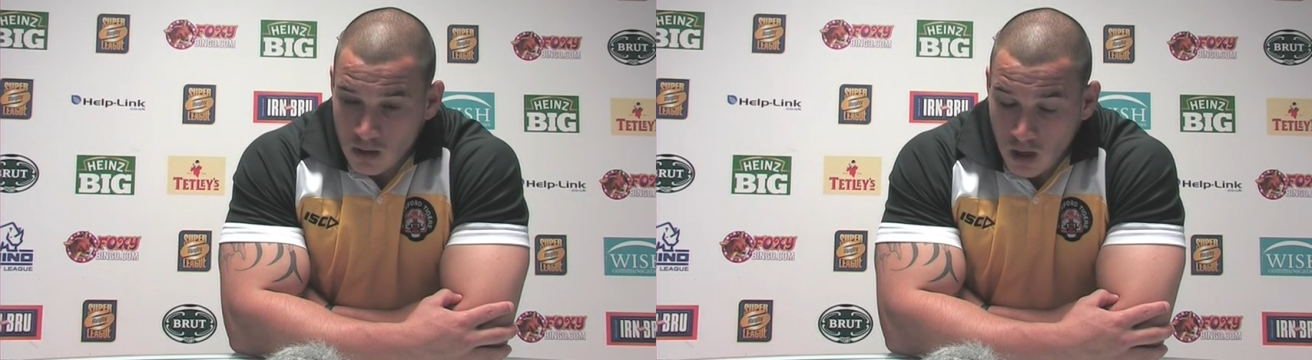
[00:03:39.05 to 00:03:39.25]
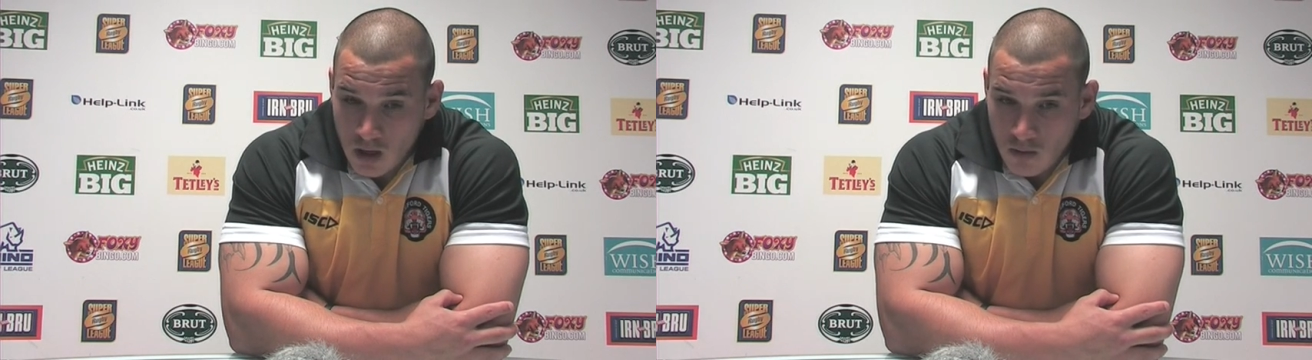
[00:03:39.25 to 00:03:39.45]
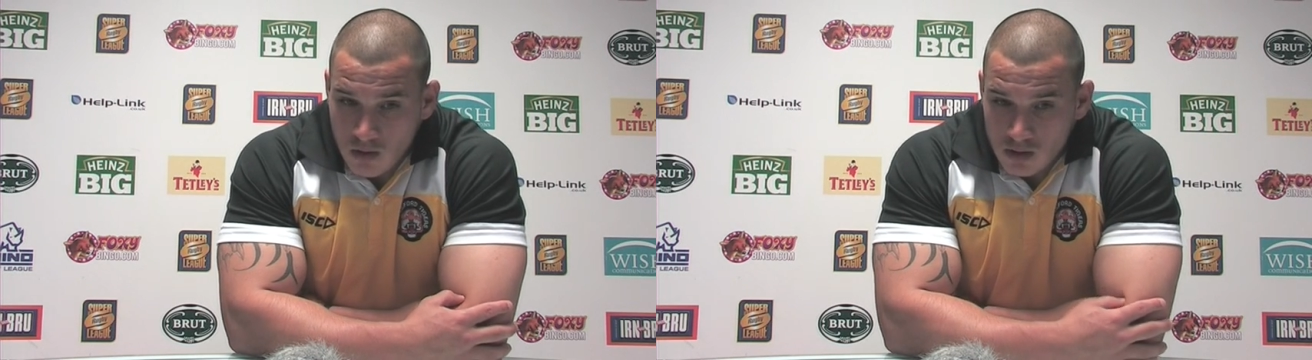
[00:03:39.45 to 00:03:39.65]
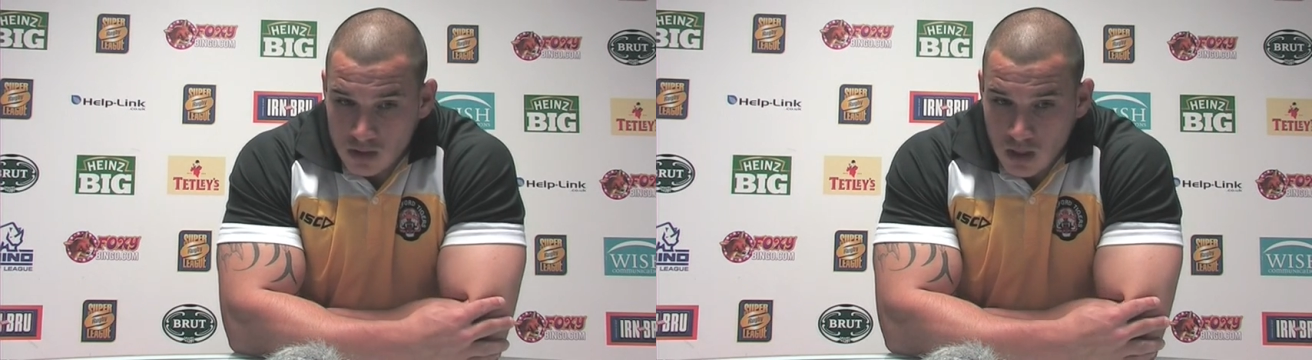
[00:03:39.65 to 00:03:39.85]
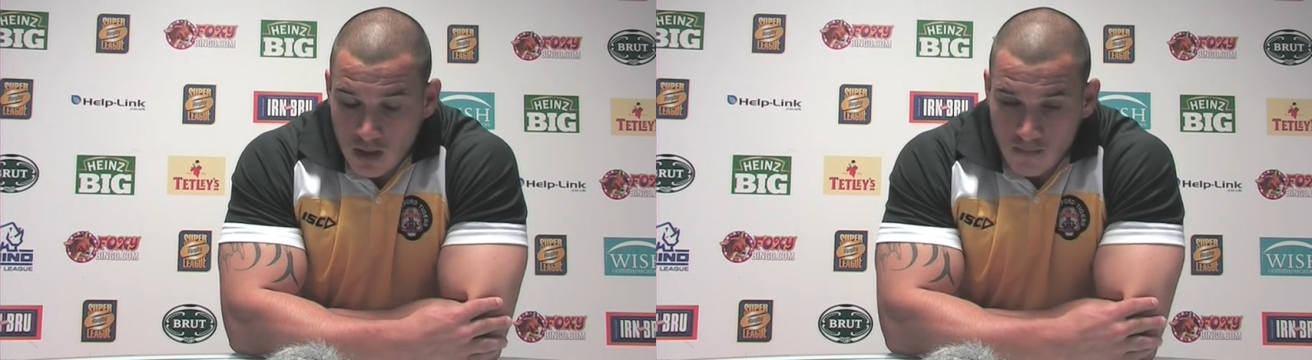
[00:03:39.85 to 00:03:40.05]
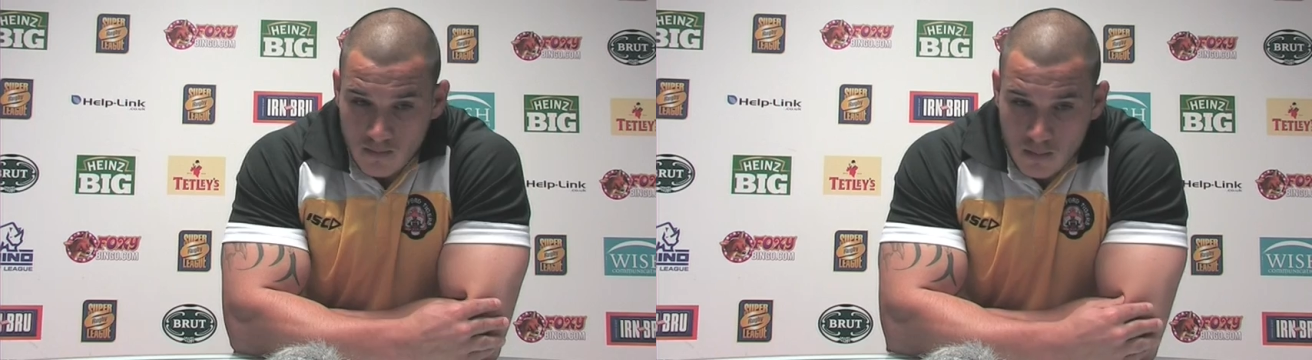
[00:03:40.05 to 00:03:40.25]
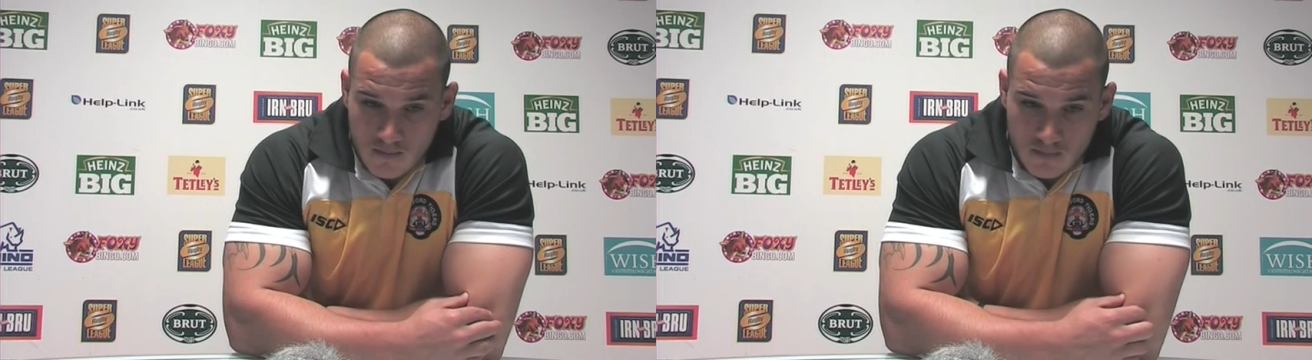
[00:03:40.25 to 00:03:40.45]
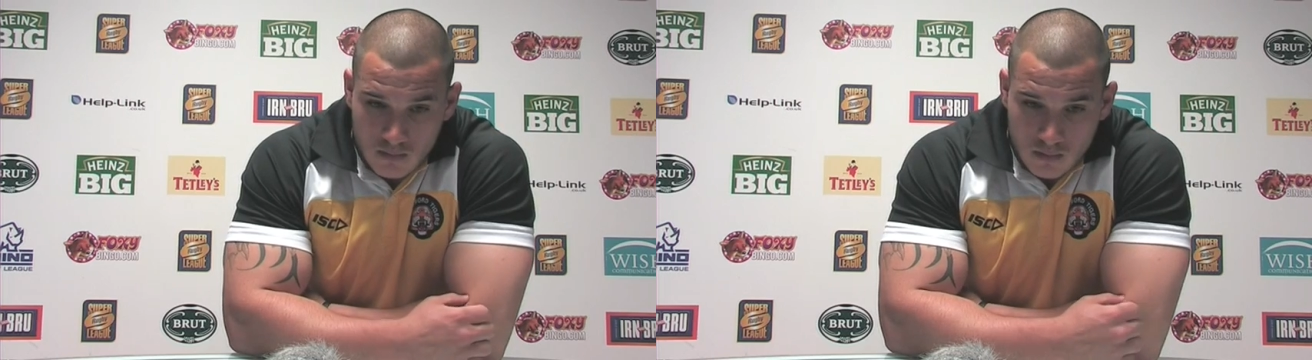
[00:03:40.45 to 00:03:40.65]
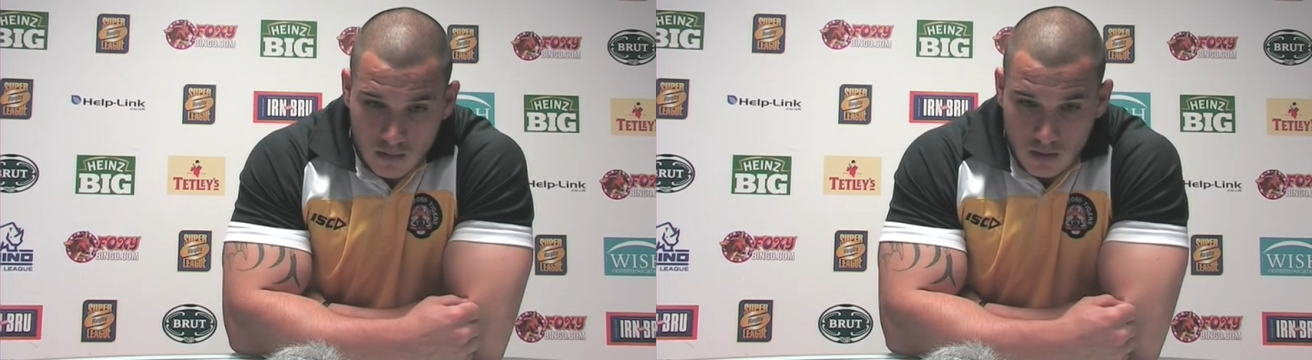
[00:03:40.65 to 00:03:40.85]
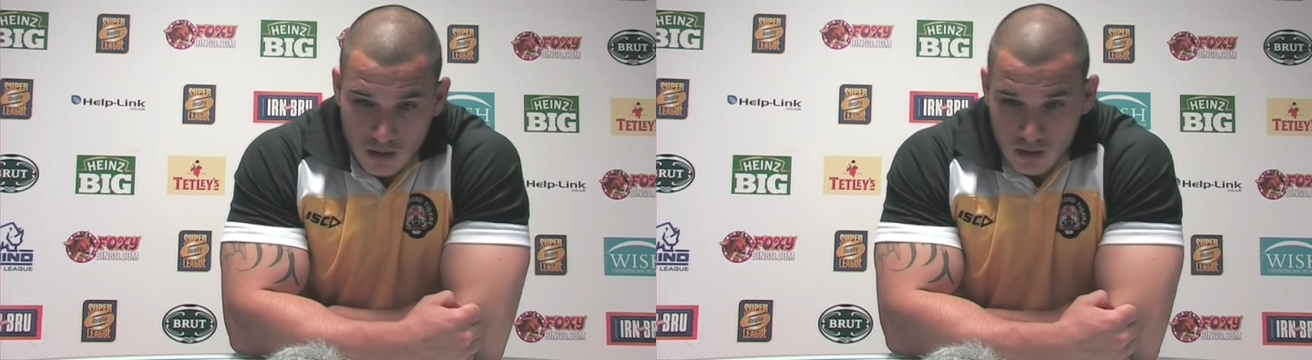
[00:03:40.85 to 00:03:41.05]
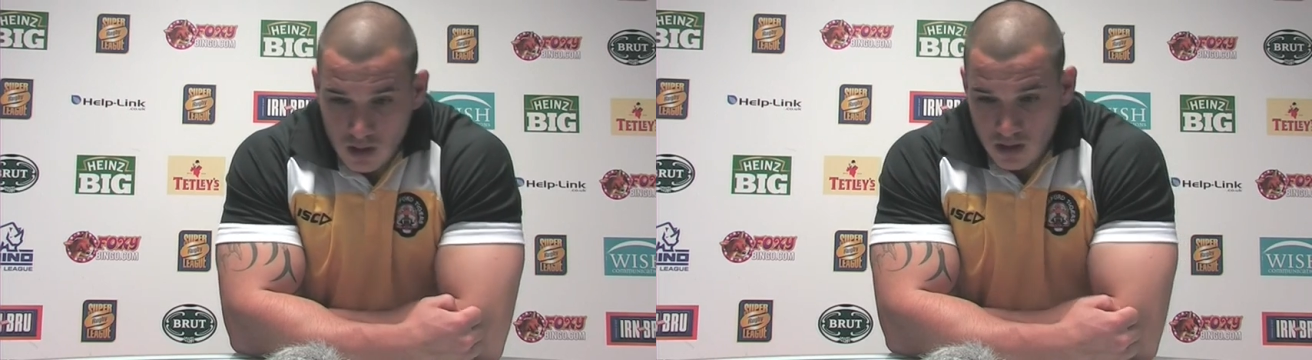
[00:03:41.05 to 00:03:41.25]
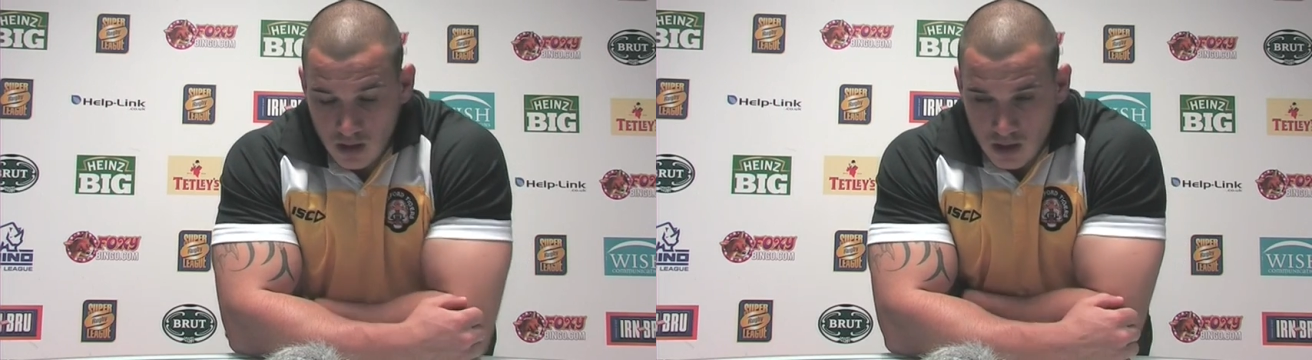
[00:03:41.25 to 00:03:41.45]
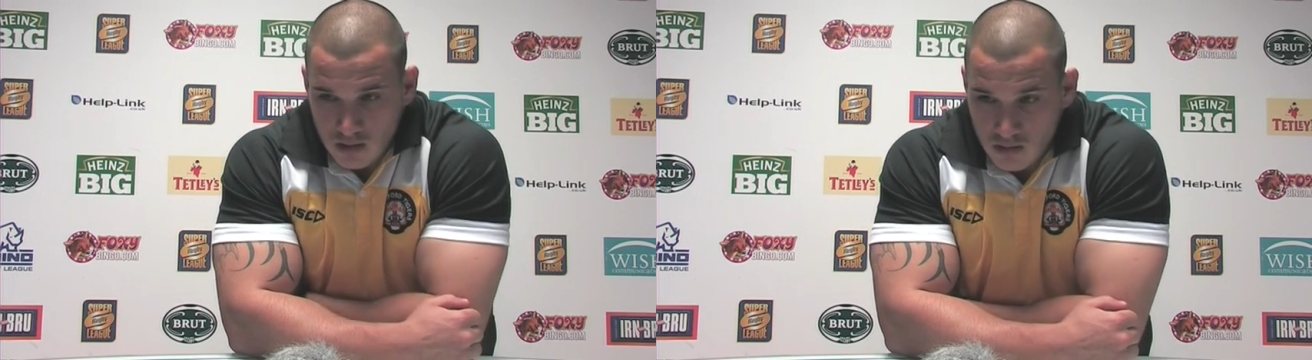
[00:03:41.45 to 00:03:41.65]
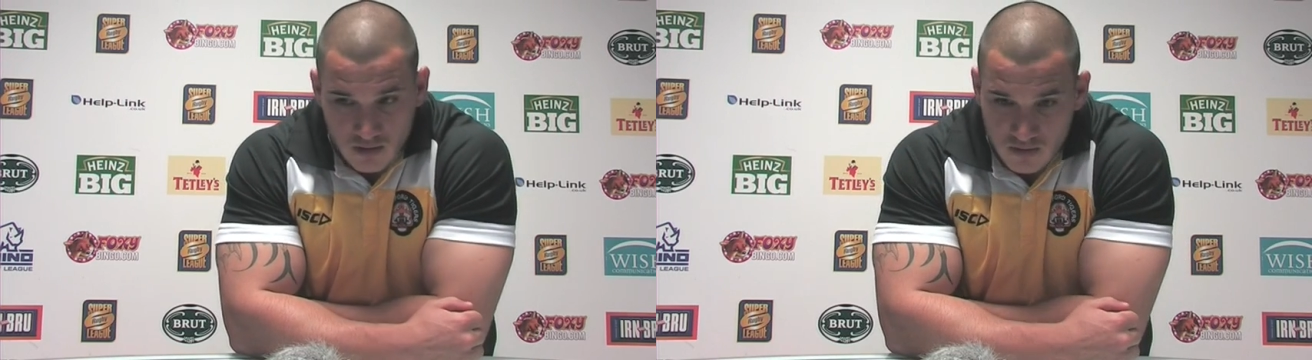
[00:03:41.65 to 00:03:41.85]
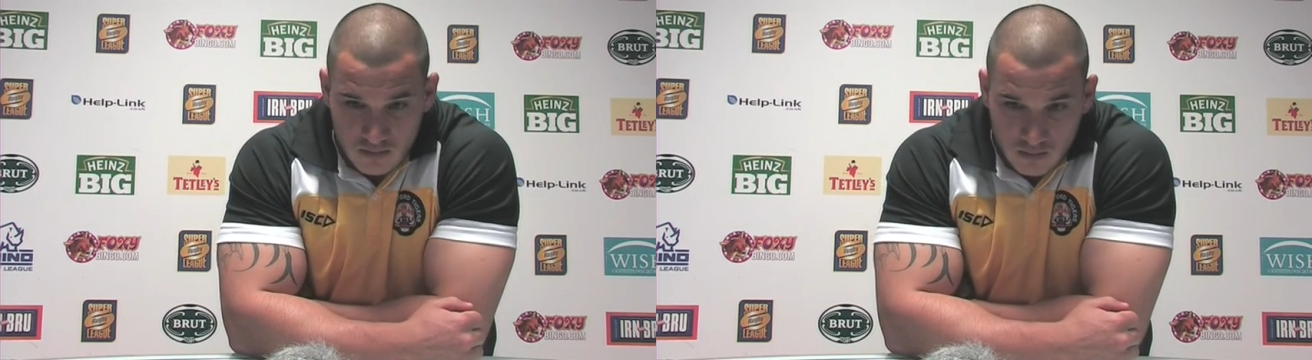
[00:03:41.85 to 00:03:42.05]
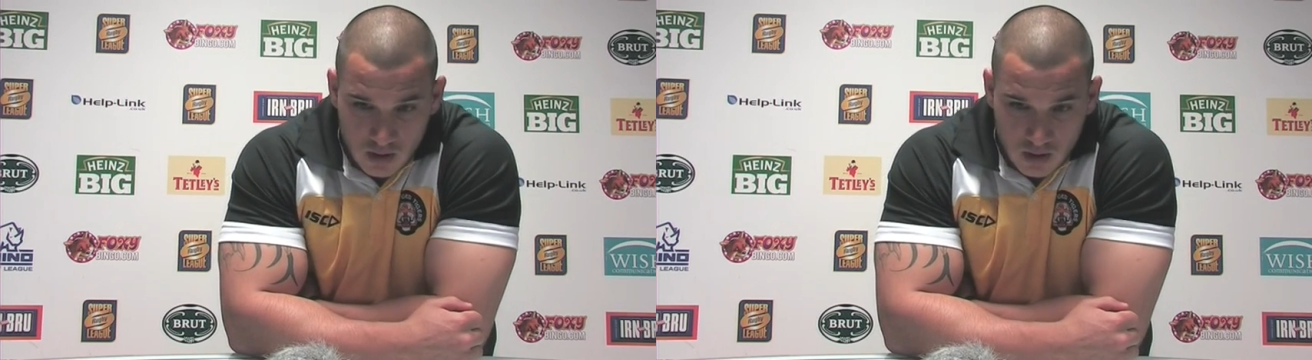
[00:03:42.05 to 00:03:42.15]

Yeah, he was. Um, he and I was,